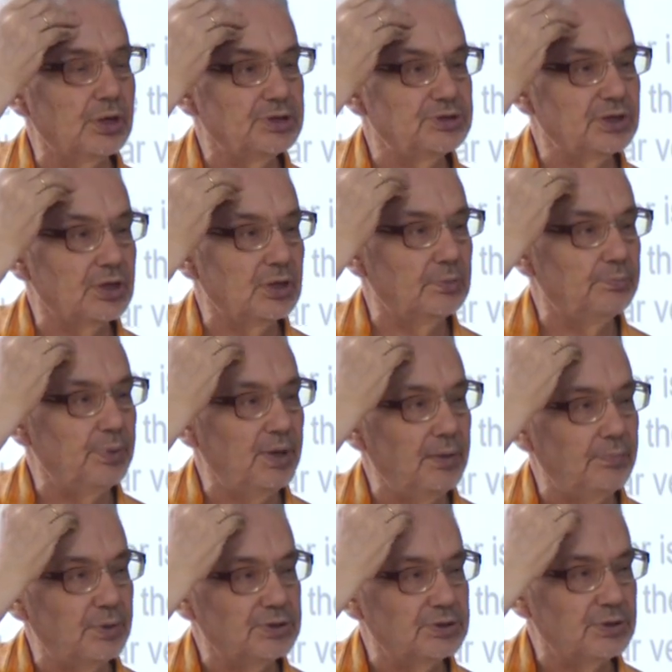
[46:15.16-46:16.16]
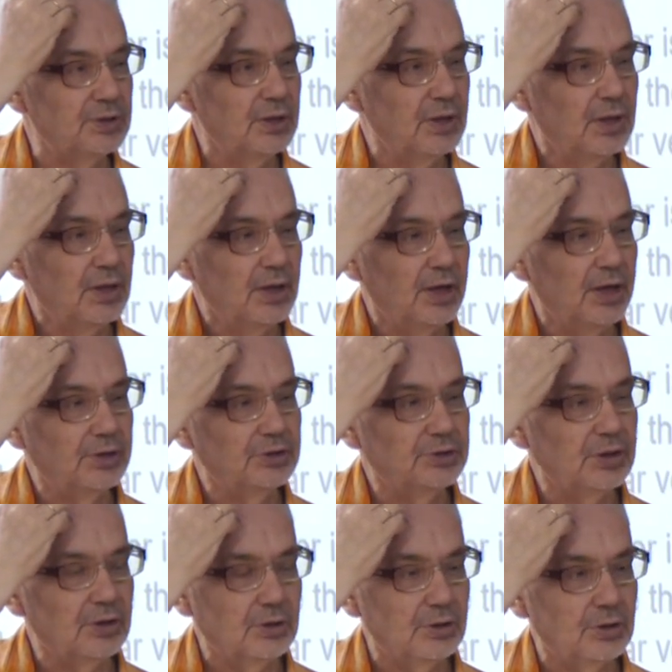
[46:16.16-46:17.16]
two classical papers,
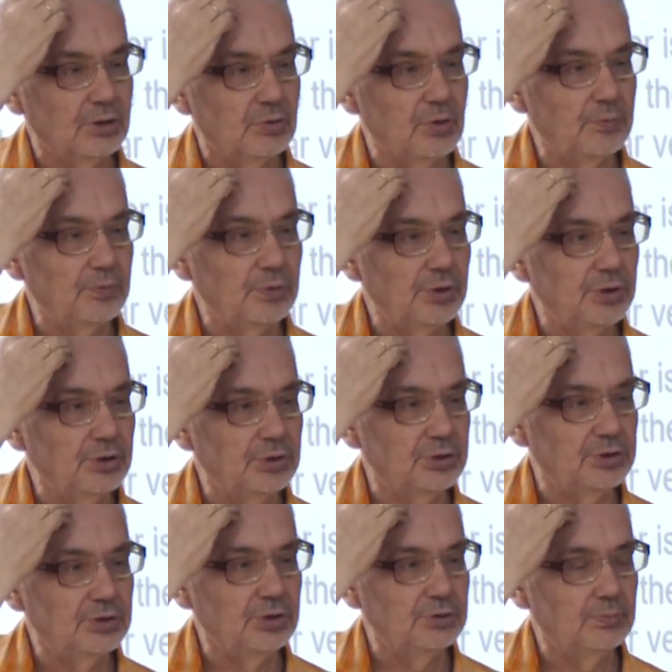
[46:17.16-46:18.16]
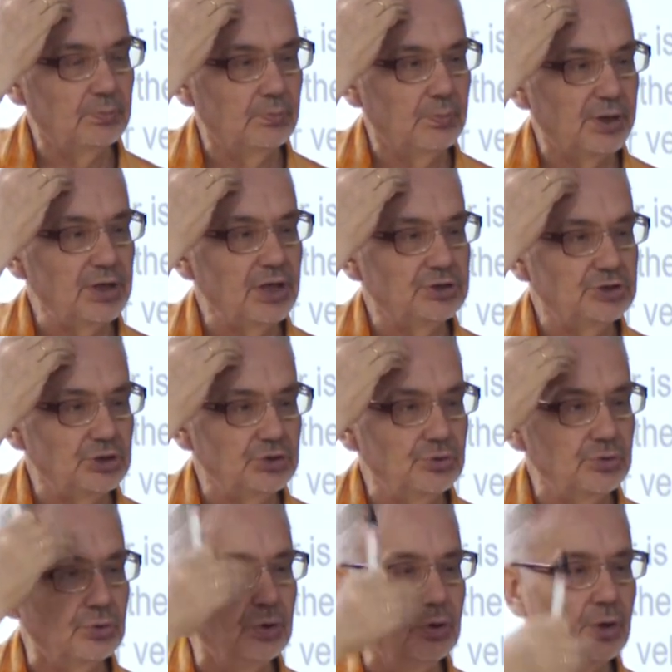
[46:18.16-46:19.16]
and hopefully,
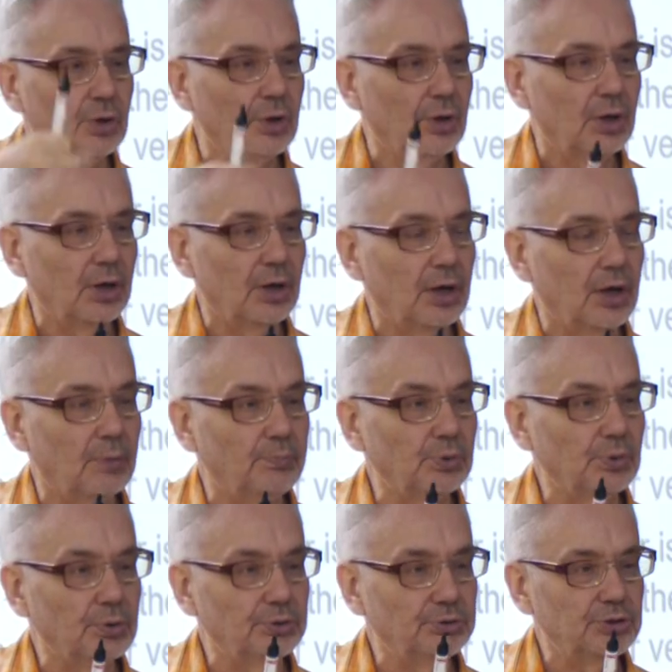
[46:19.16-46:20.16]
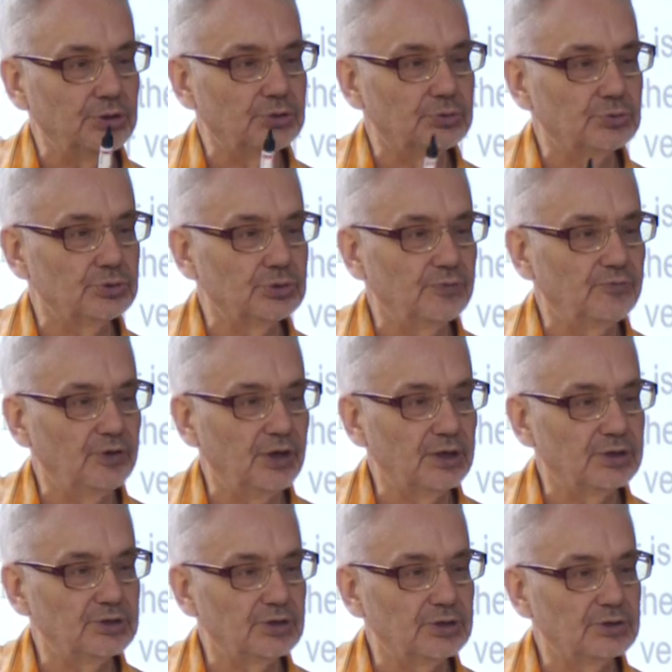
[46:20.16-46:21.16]
Maria, did you upload it to
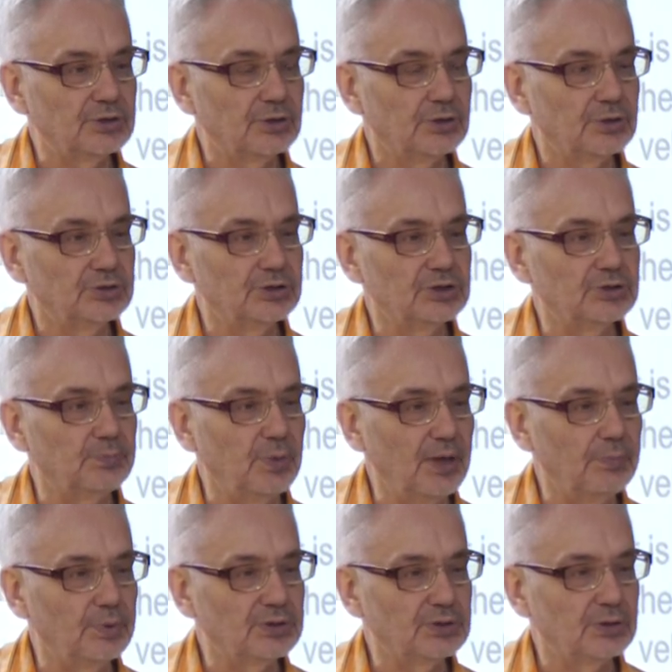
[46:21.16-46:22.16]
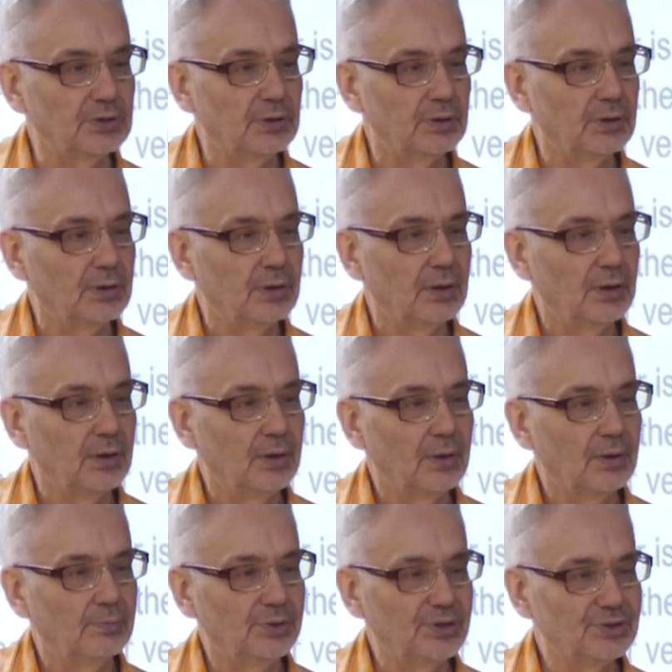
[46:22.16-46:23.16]
the free access? These papers,
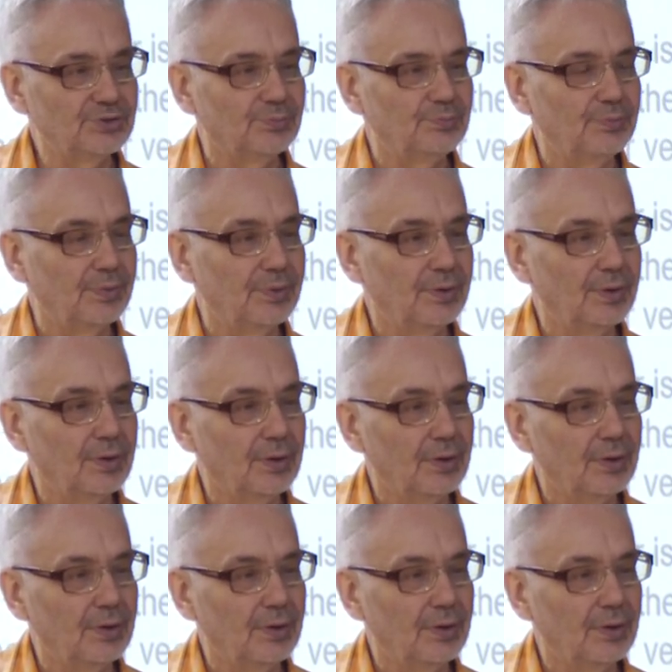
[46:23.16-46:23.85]
please.